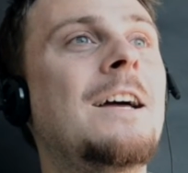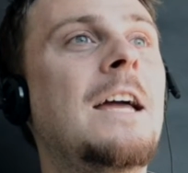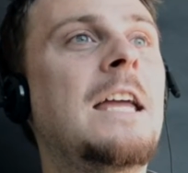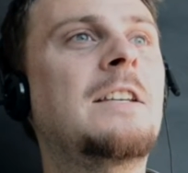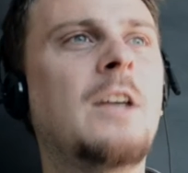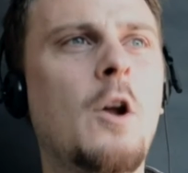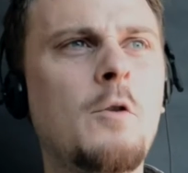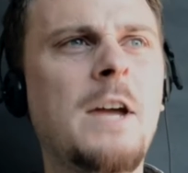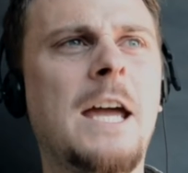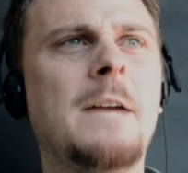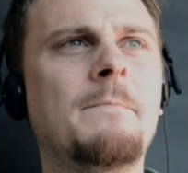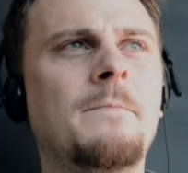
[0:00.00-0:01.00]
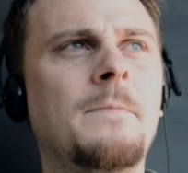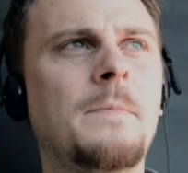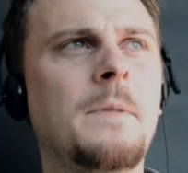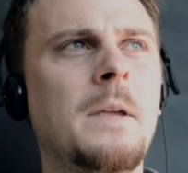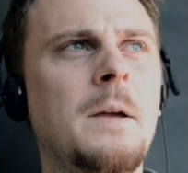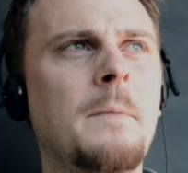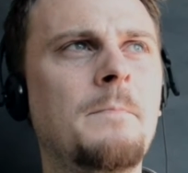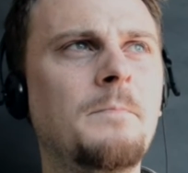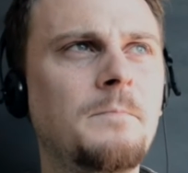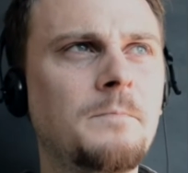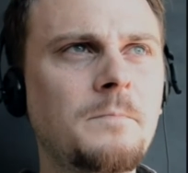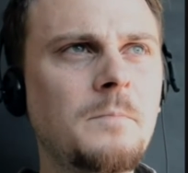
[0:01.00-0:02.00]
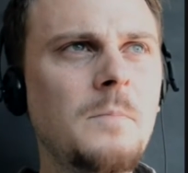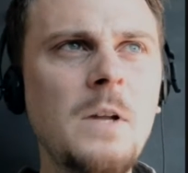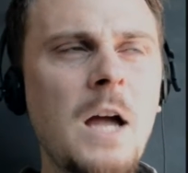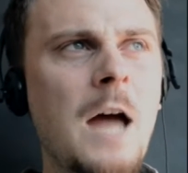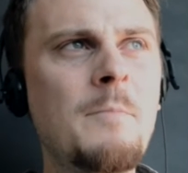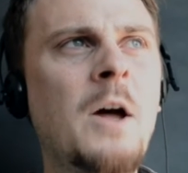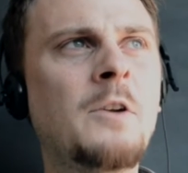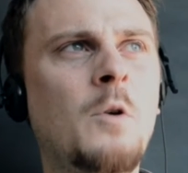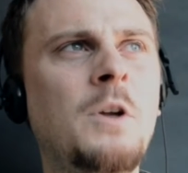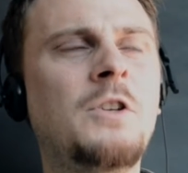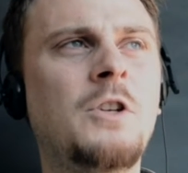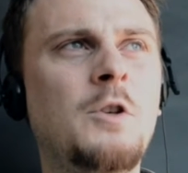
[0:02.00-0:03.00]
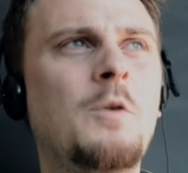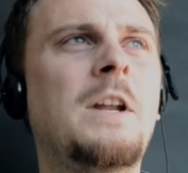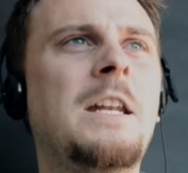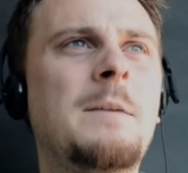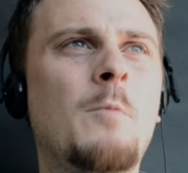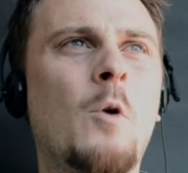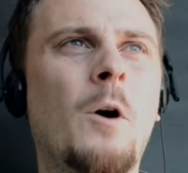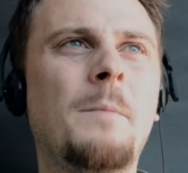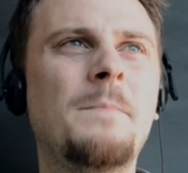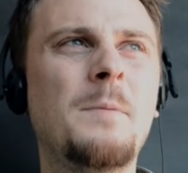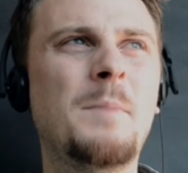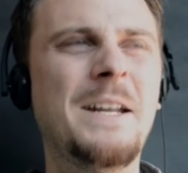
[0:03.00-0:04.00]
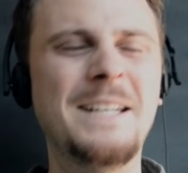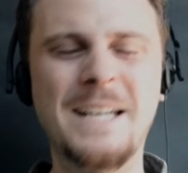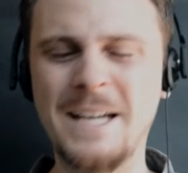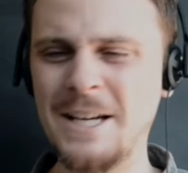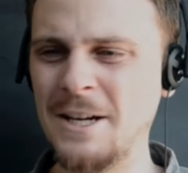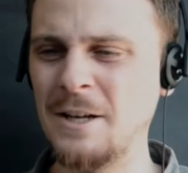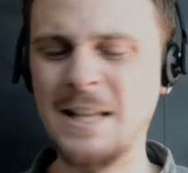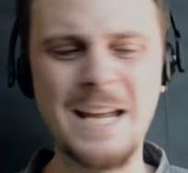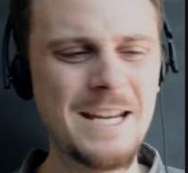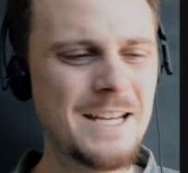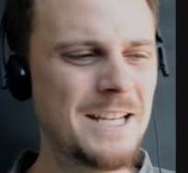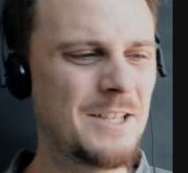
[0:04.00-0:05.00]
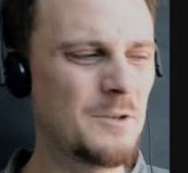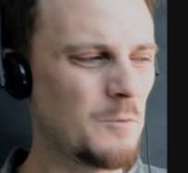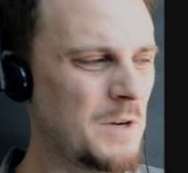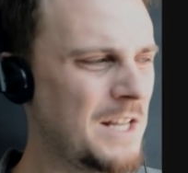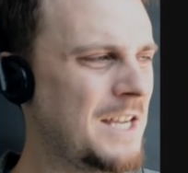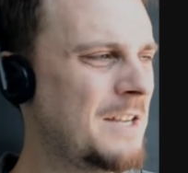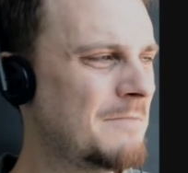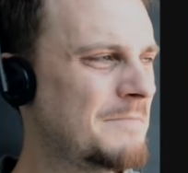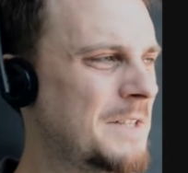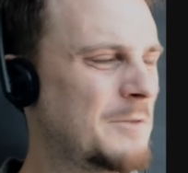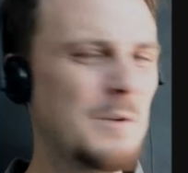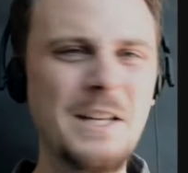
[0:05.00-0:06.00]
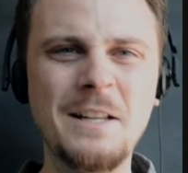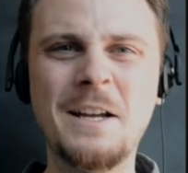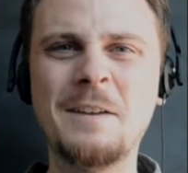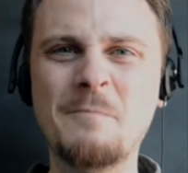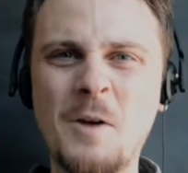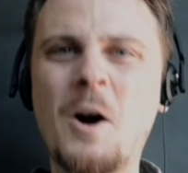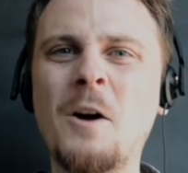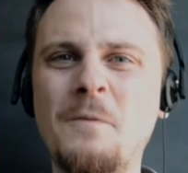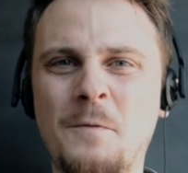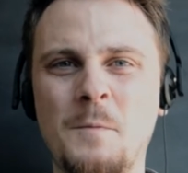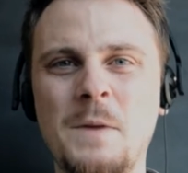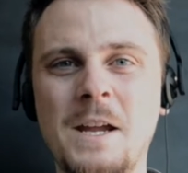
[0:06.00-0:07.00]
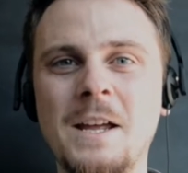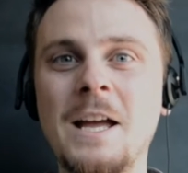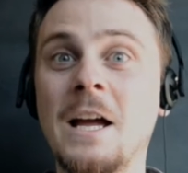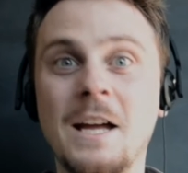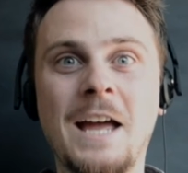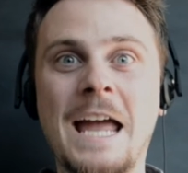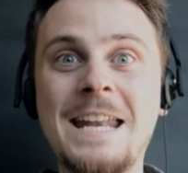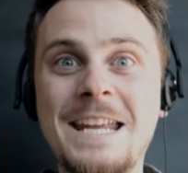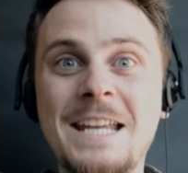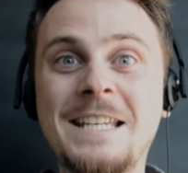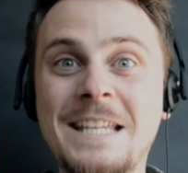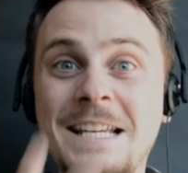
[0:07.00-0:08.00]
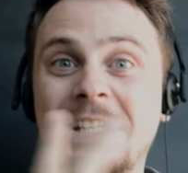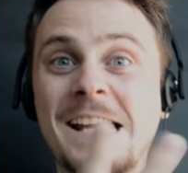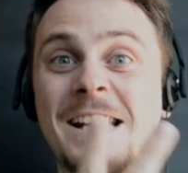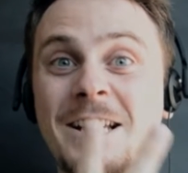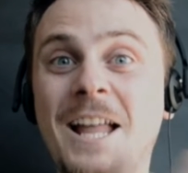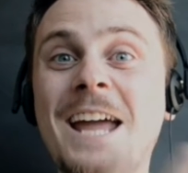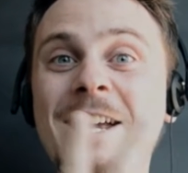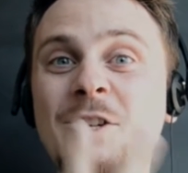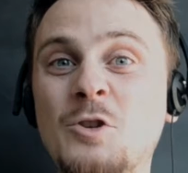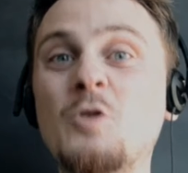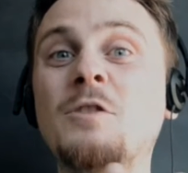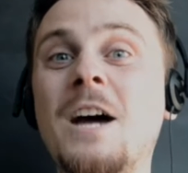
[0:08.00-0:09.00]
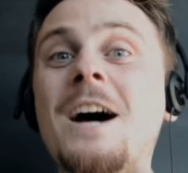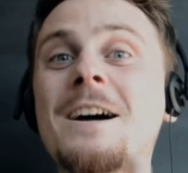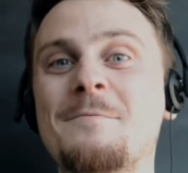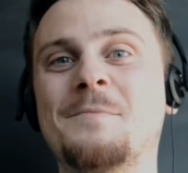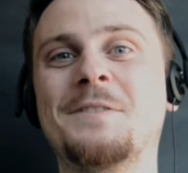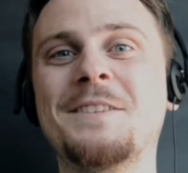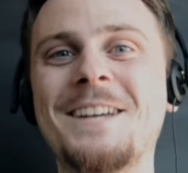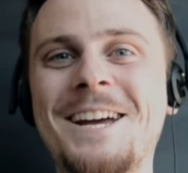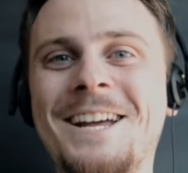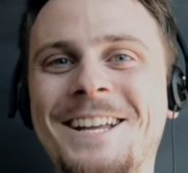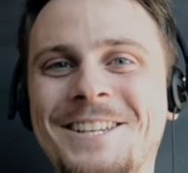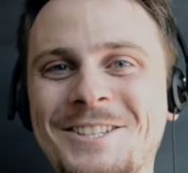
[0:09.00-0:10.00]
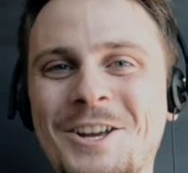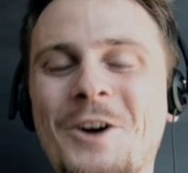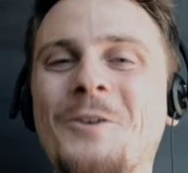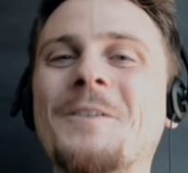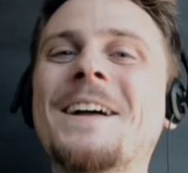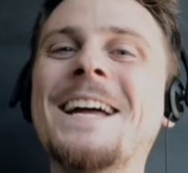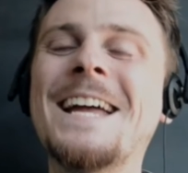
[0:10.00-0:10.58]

He said, okay, I'm not going to do it anymore. But it's really hard for me. And he said like 2 times. So